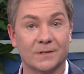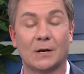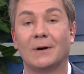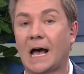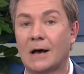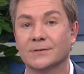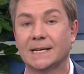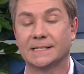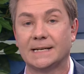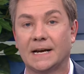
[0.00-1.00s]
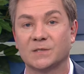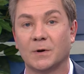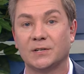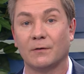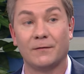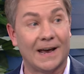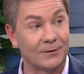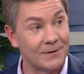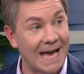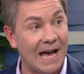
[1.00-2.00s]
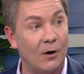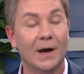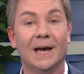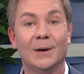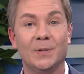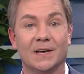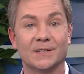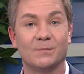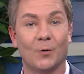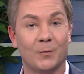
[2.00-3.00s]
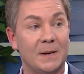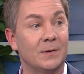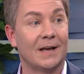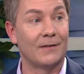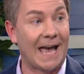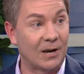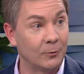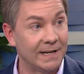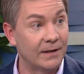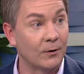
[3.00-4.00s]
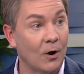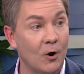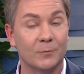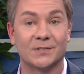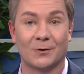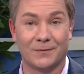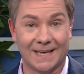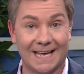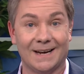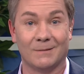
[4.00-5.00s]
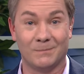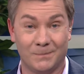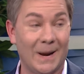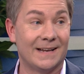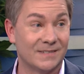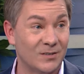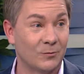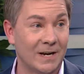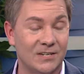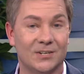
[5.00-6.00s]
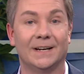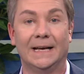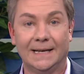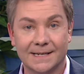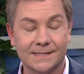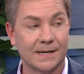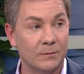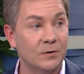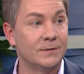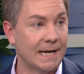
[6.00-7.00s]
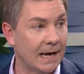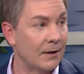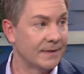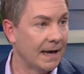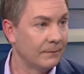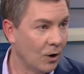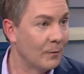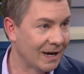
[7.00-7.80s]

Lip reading: so. And housing is not as much of a factor now because more people have equity in their homes. So if they get in a bad situation, some do take out that home